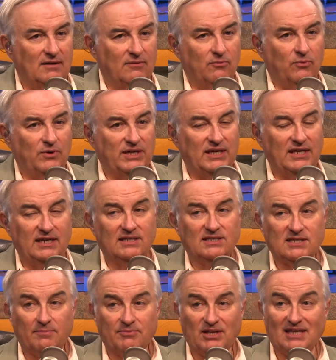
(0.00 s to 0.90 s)
we need
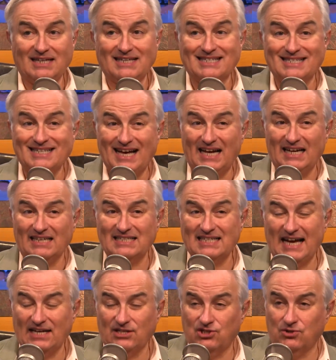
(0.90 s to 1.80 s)
something that is not
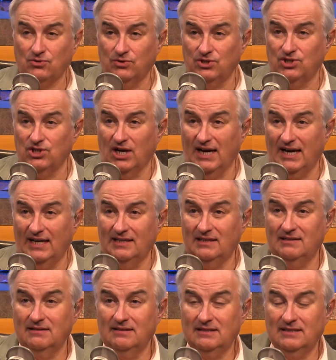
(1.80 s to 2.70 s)
attached to a
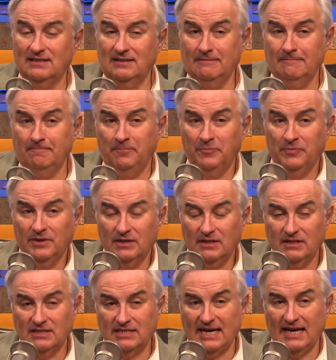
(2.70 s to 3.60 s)
giant
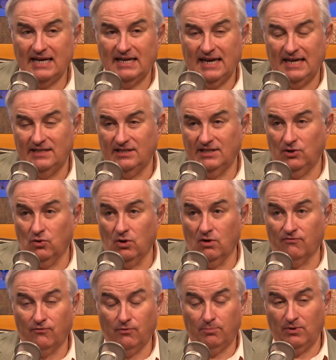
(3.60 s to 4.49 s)
tech entity
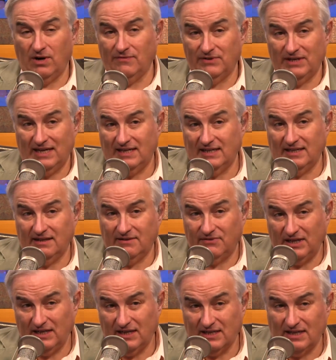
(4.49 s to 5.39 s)
or a for-profit entity
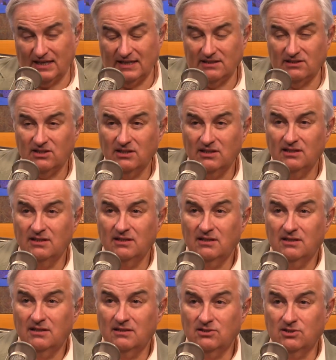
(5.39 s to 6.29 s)
of any kind
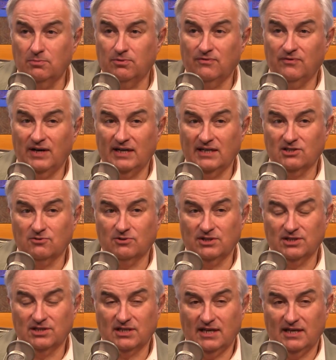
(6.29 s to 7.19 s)
to provide us with
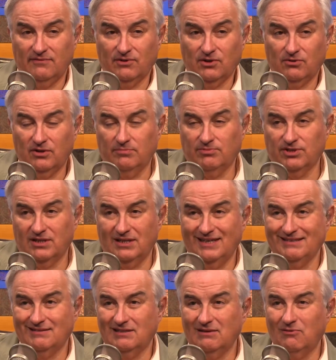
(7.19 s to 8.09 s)
this kind of encryption.
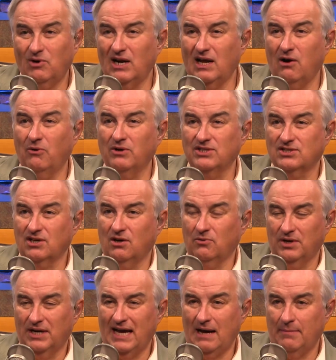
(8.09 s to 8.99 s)
That's what I always
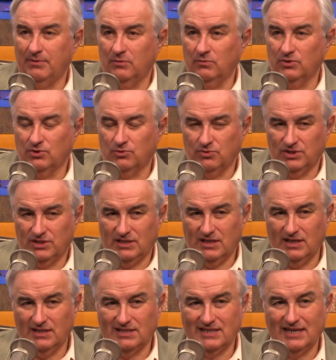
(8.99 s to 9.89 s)
thought would happen, which was
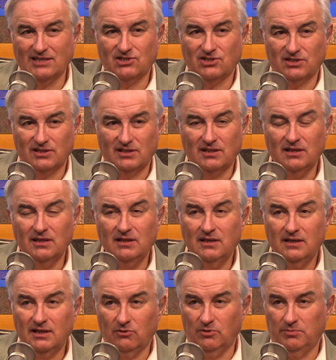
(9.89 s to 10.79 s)
essentially
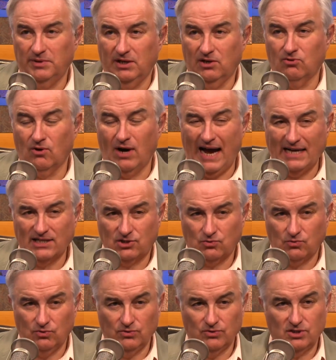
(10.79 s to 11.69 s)
it would be a
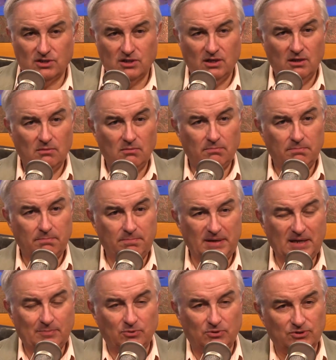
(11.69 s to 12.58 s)
grassroots
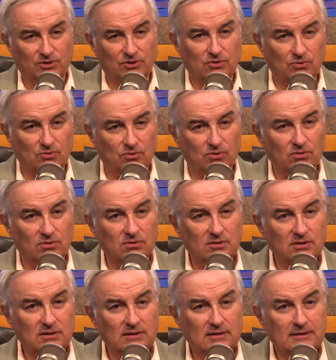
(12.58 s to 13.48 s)
people's tool.
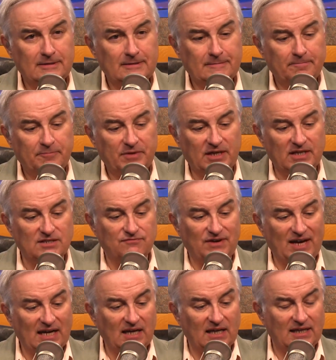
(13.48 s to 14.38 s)
Is
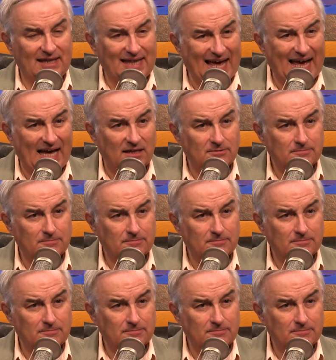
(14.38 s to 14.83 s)
Veilid that?